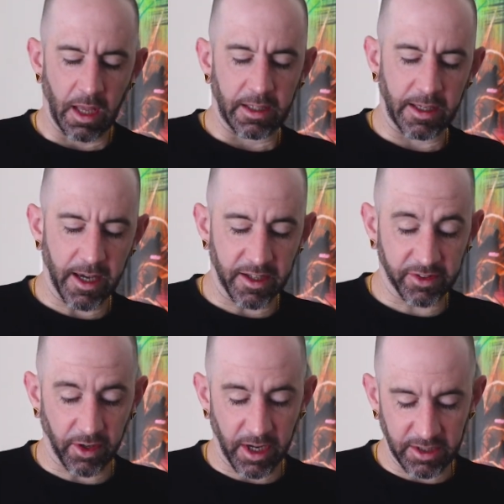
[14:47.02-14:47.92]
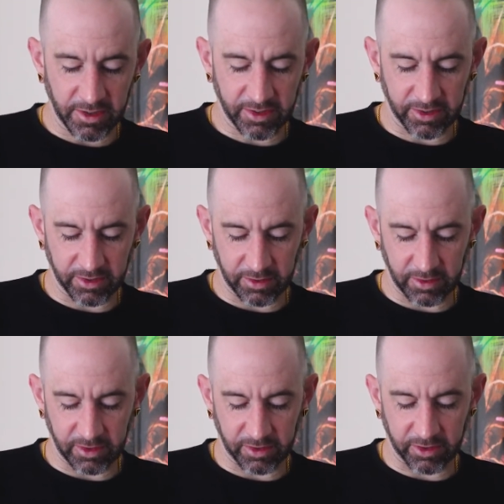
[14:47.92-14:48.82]
yeah. So I just
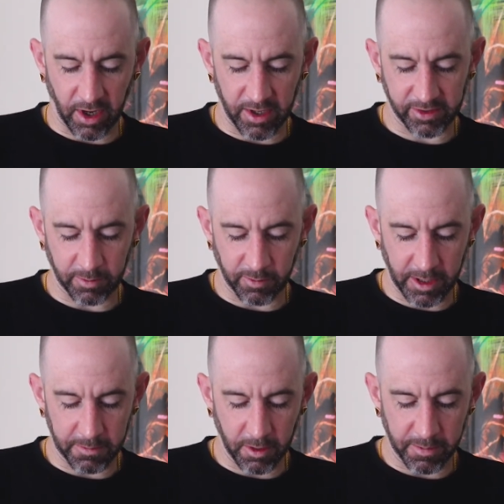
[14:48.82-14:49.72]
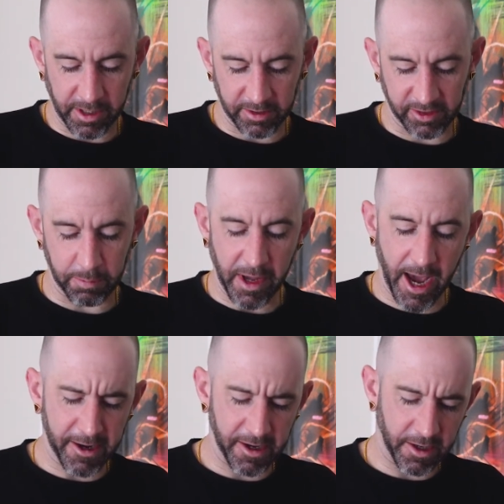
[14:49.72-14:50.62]
saw some rainbow belts
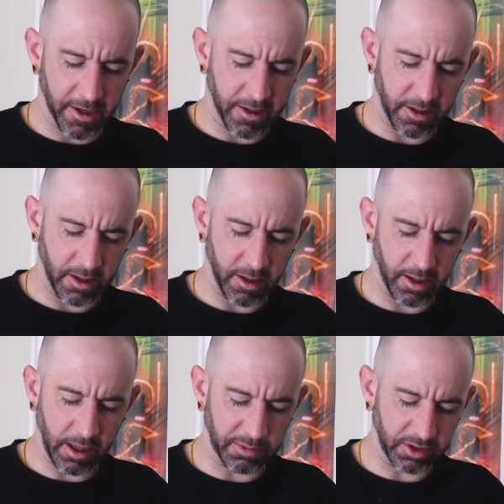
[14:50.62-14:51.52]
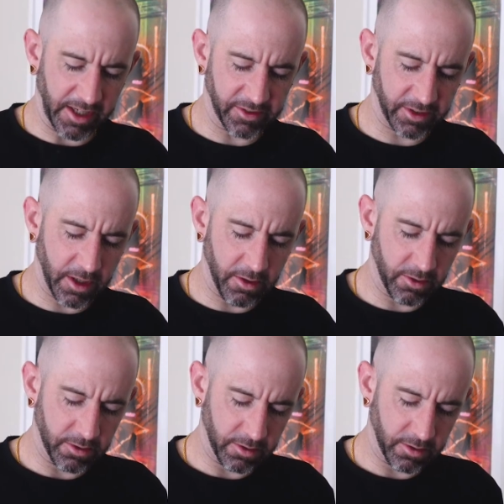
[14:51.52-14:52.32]
batter a couple days ago,